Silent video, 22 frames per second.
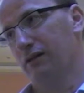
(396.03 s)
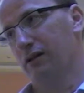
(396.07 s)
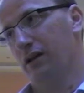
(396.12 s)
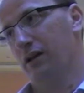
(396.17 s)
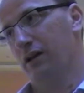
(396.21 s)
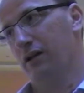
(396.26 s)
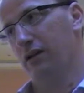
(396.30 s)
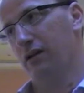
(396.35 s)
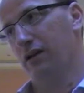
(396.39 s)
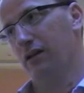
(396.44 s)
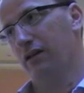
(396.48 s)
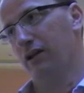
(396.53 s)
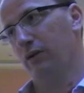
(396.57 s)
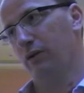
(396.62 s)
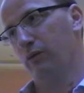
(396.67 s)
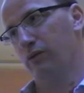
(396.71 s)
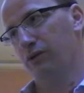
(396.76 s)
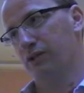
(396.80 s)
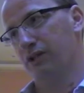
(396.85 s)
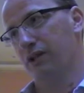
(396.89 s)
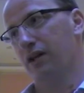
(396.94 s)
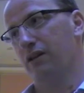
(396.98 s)
and I think
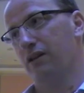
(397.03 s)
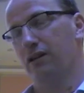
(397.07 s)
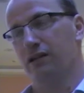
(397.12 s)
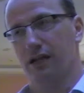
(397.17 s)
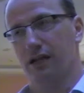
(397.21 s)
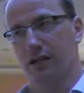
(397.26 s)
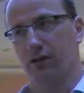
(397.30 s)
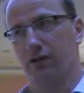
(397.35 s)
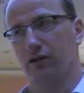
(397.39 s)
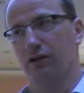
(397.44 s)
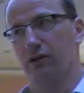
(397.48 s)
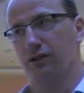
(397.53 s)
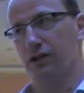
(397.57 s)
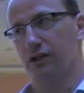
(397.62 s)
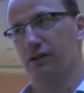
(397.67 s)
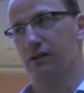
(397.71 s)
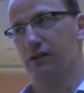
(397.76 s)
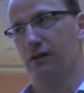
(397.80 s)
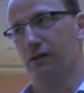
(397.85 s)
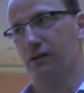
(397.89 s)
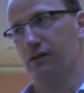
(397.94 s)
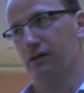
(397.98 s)
we'll see other technologies
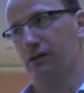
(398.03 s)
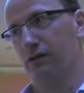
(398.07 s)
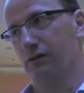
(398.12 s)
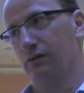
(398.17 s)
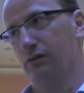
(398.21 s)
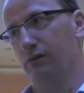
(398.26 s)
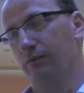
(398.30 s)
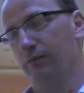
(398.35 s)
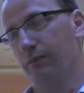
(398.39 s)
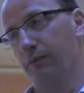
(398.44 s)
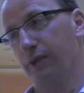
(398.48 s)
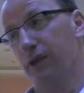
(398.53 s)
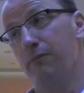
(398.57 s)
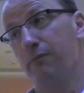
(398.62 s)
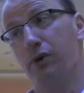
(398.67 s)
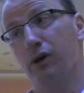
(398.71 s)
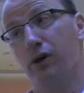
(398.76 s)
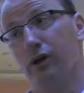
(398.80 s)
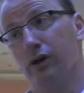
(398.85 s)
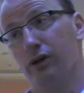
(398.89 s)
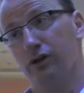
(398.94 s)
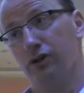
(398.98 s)
start to
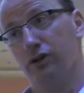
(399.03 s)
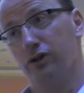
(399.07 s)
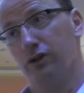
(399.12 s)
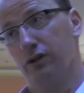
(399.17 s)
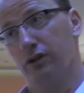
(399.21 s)
emerge